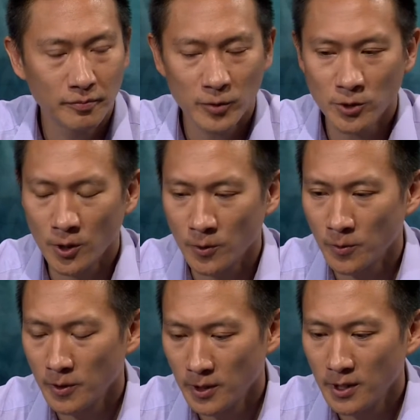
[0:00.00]
So
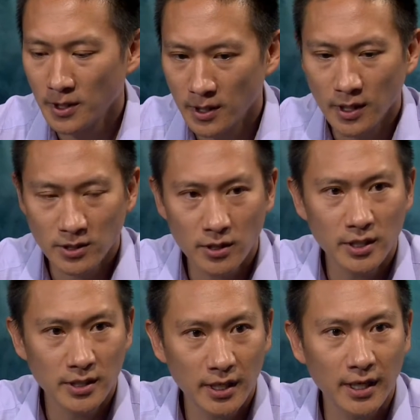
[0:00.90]
I
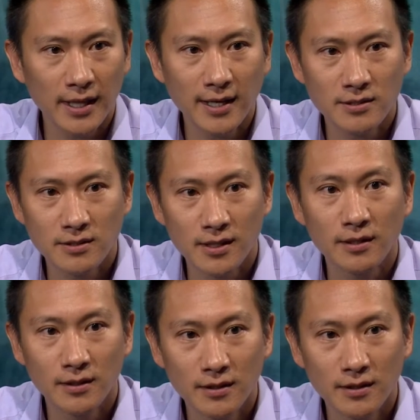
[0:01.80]
started taking classes there.